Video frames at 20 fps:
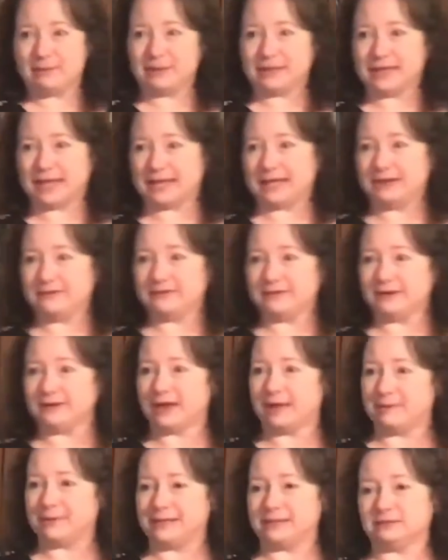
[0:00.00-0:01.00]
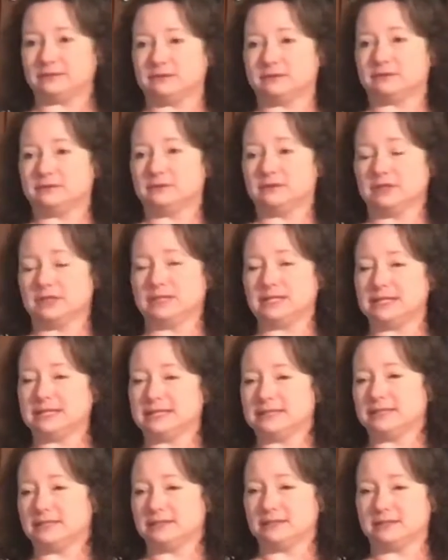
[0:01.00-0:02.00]
mean, like, even, I mean,
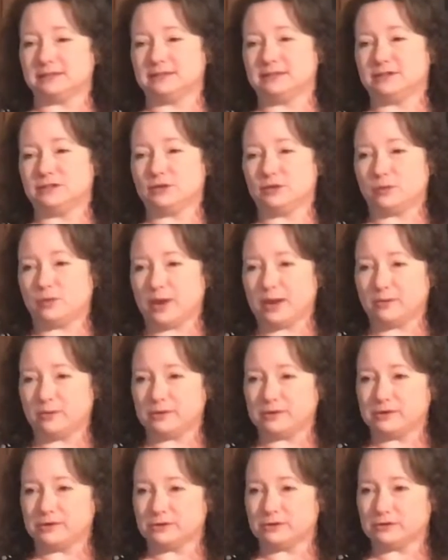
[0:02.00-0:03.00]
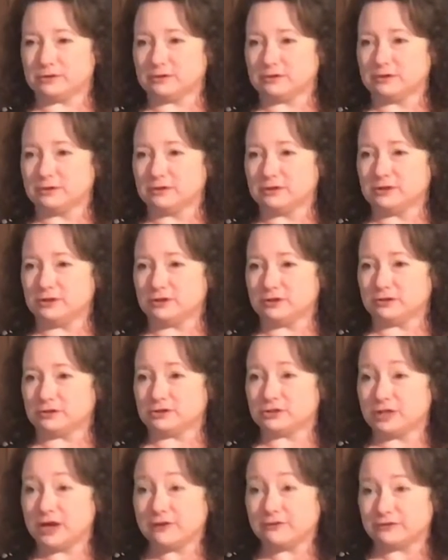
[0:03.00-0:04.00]
didn't do away with your
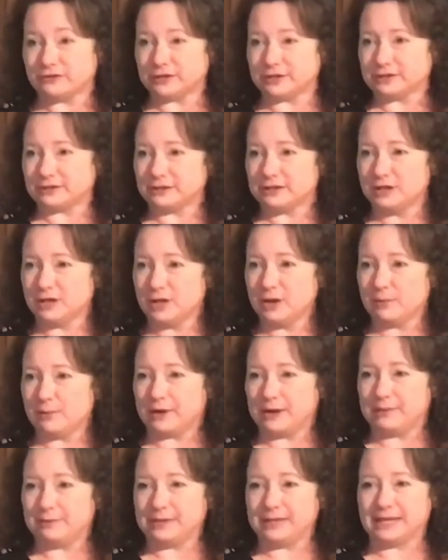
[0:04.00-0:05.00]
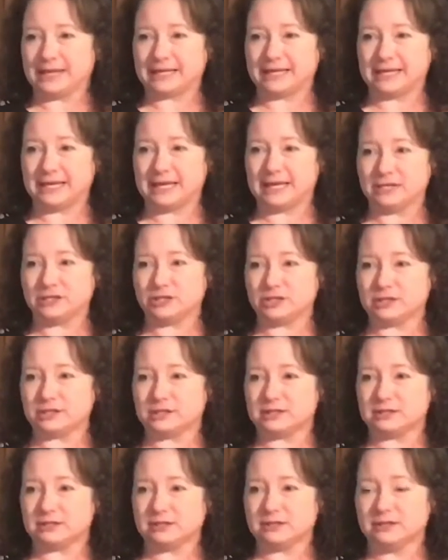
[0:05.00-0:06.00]
suffering, but I mean, like, it's
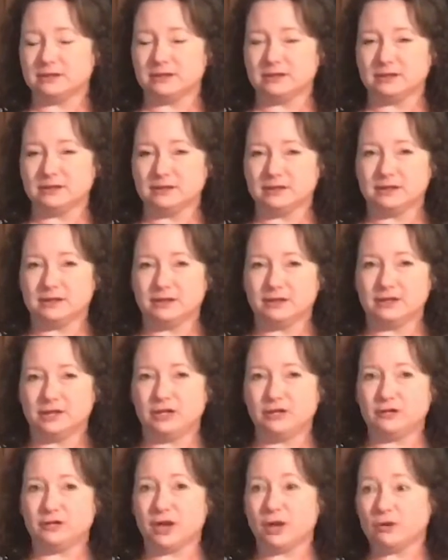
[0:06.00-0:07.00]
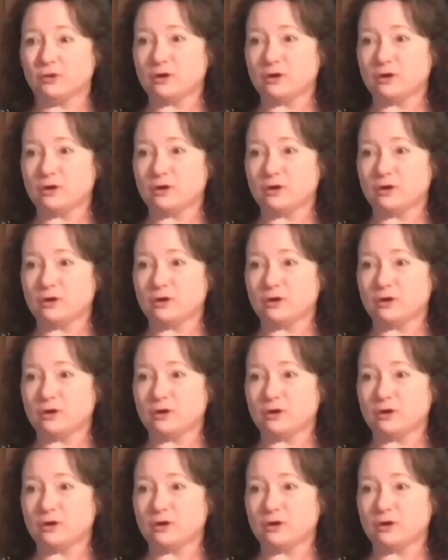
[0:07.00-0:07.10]
just, you know,